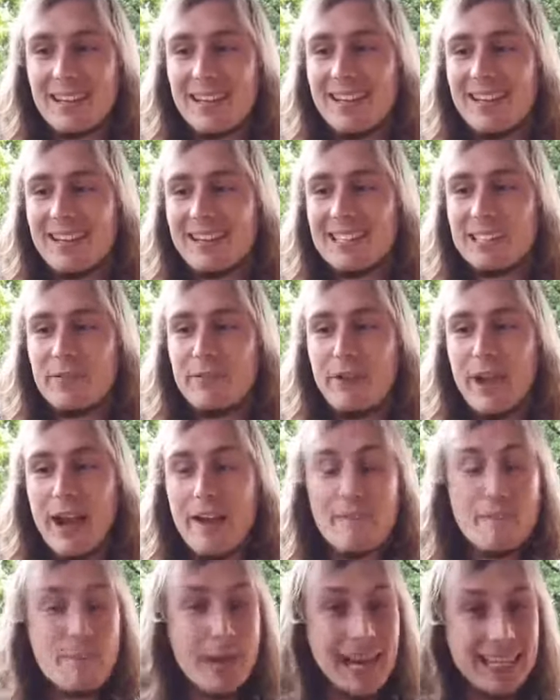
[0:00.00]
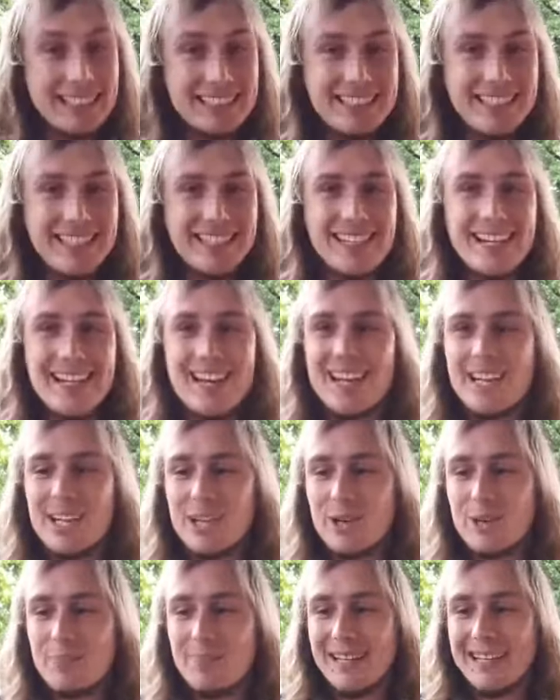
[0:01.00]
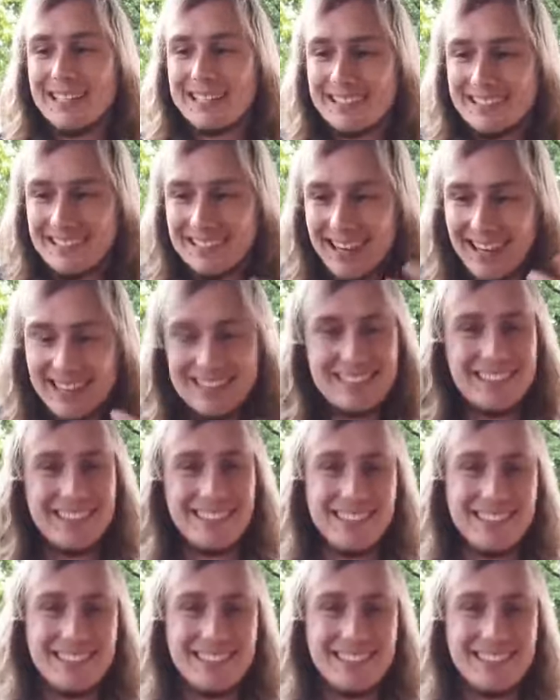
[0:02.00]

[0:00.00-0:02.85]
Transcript: because if you have passion, you would be excited